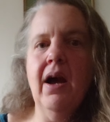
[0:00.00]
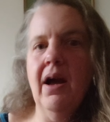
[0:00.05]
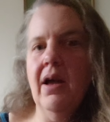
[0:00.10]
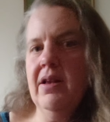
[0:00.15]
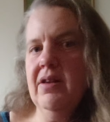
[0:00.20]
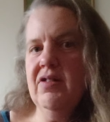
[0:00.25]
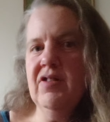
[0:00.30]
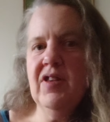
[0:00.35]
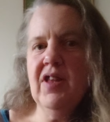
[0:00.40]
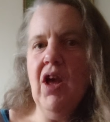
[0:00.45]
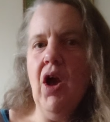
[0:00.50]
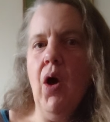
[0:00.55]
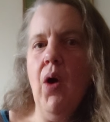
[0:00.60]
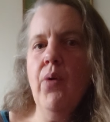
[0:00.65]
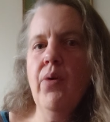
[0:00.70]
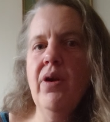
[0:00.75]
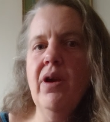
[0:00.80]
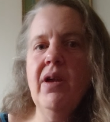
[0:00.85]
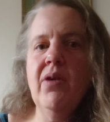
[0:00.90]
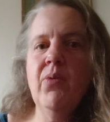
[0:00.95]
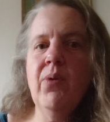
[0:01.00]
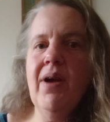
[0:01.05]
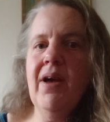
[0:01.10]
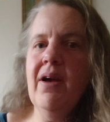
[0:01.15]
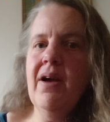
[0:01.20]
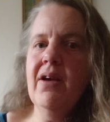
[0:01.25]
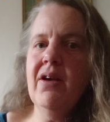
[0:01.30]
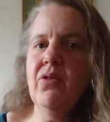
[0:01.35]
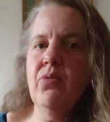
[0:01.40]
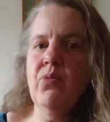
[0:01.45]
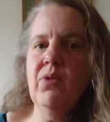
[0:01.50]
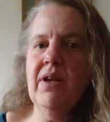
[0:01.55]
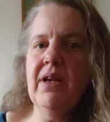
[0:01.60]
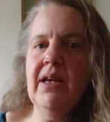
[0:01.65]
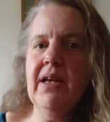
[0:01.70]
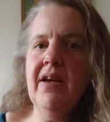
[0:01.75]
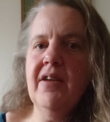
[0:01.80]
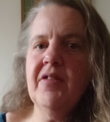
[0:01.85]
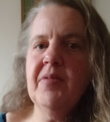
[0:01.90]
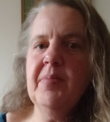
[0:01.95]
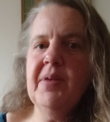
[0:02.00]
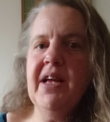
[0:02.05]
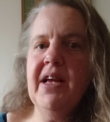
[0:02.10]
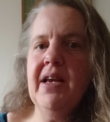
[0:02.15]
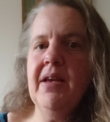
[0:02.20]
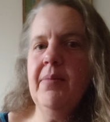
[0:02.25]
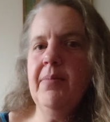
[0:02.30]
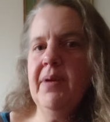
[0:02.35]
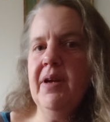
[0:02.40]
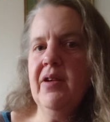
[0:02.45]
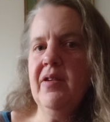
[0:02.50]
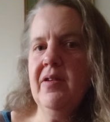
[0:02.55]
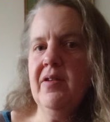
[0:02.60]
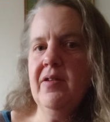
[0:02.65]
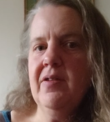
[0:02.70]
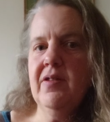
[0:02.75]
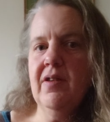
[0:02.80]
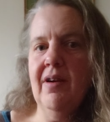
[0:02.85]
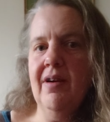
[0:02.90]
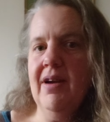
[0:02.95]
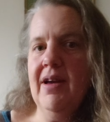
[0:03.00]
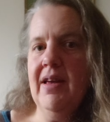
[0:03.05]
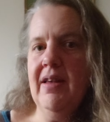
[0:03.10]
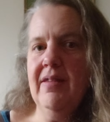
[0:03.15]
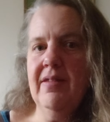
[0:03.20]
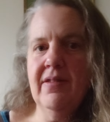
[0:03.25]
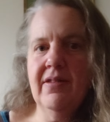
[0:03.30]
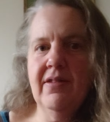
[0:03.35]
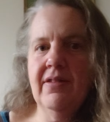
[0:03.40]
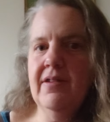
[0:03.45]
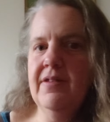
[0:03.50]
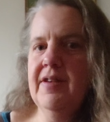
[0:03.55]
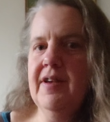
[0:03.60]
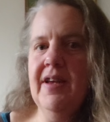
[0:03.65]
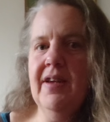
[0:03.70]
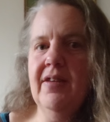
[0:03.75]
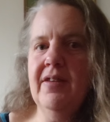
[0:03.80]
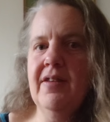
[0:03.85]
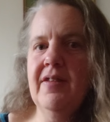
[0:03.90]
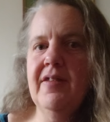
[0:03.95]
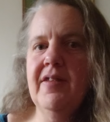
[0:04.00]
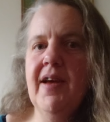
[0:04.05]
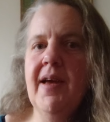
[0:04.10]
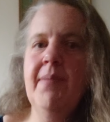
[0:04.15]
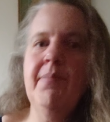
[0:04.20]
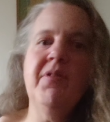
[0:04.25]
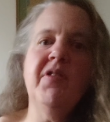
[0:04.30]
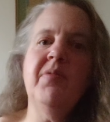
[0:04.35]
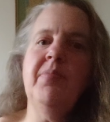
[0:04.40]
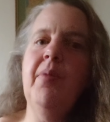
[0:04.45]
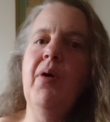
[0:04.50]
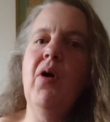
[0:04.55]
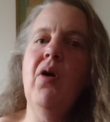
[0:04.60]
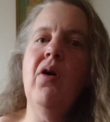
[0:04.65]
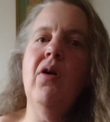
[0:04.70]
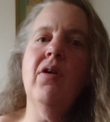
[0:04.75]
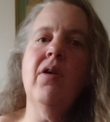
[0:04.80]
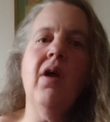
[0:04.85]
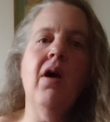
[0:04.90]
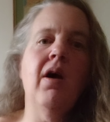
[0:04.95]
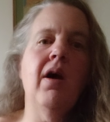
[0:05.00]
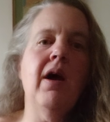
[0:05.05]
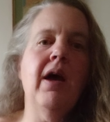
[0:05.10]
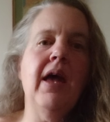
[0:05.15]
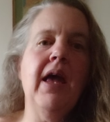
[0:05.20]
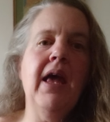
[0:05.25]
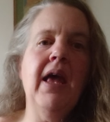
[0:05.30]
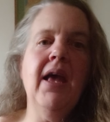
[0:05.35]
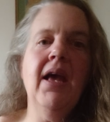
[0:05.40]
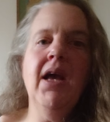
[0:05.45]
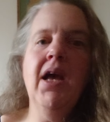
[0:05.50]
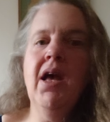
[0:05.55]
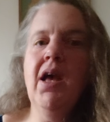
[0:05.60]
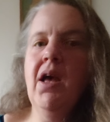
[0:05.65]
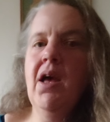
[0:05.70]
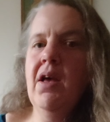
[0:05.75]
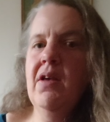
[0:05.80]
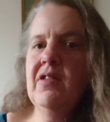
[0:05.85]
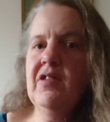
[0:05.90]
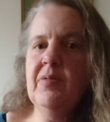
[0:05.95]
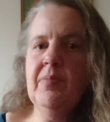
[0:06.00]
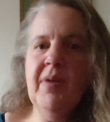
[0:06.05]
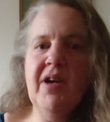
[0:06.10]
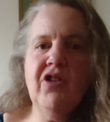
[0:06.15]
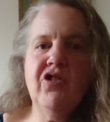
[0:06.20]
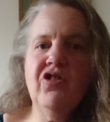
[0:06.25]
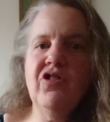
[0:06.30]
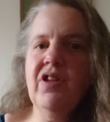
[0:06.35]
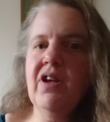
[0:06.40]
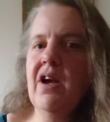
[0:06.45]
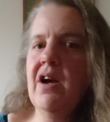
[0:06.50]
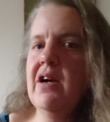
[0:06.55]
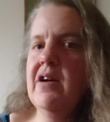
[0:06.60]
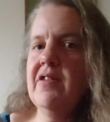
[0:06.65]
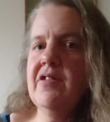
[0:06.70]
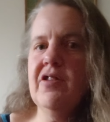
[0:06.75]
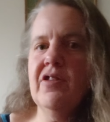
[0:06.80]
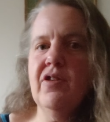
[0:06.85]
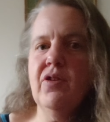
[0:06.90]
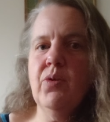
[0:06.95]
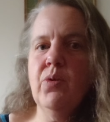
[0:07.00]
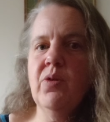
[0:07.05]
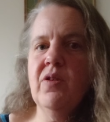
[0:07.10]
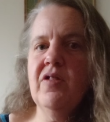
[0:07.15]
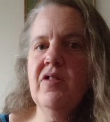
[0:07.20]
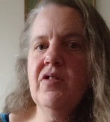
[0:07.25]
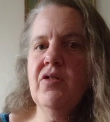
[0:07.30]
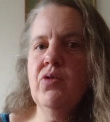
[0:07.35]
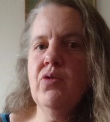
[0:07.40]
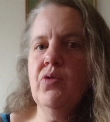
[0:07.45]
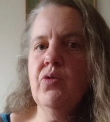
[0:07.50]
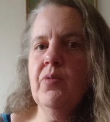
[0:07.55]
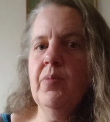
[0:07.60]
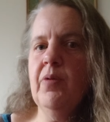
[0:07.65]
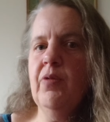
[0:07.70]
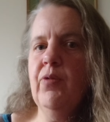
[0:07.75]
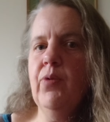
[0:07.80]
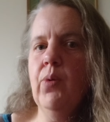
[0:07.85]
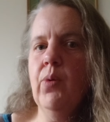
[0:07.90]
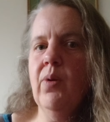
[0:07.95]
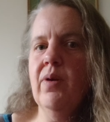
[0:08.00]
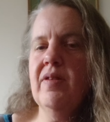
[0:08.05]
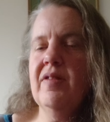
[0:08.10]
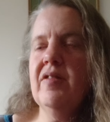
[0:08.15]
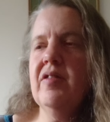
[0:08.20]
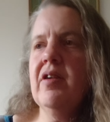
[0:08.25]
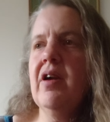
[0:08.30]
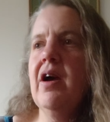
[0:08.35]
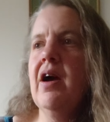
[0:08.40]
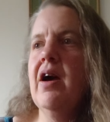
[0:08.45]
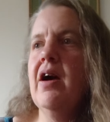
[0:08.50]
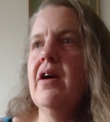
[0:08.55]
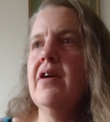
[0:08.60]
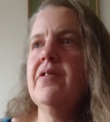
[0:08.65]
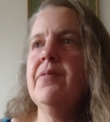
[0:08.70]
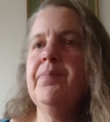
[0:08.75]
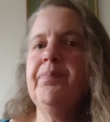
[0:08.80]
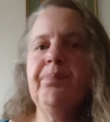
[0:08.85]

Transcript: It's the only way I can really explain it, because I sit in the same spot, I smudge the cards and the crystals before I start,